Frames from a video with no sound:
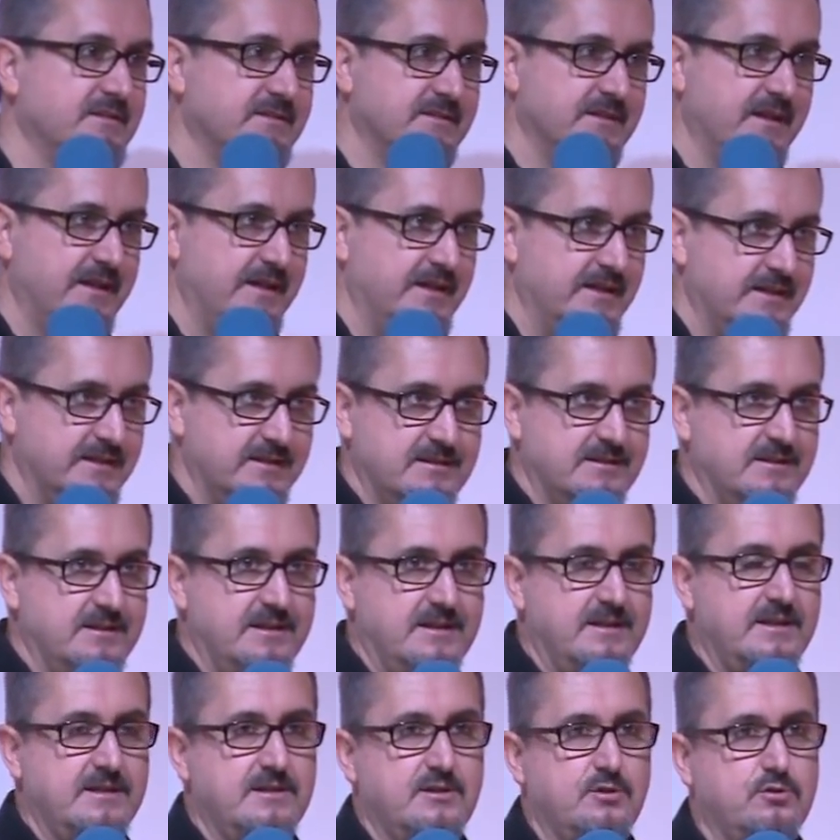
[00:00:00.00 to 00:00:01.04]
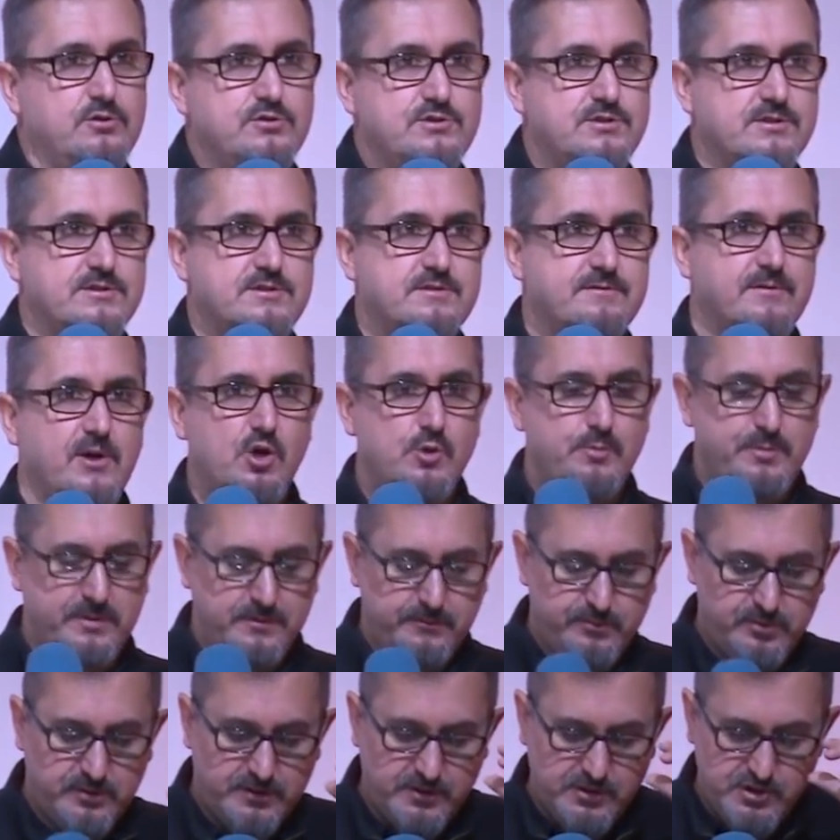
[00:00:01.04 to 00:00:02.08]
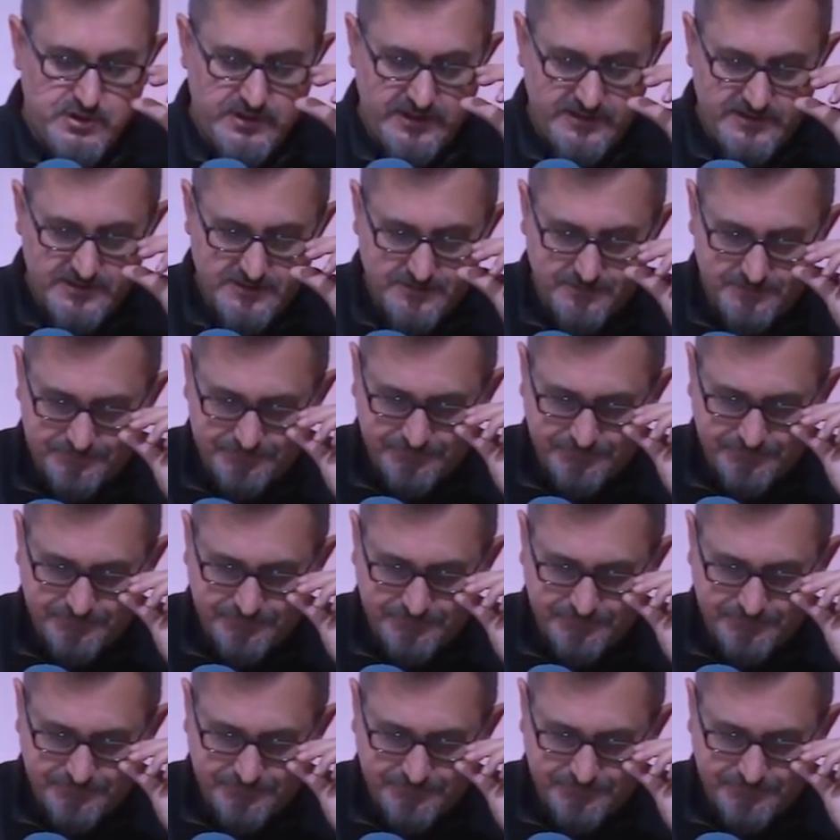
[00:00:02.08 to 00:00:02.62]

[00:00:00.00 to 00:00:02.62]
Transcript: uh, uh, all sorts of open projects,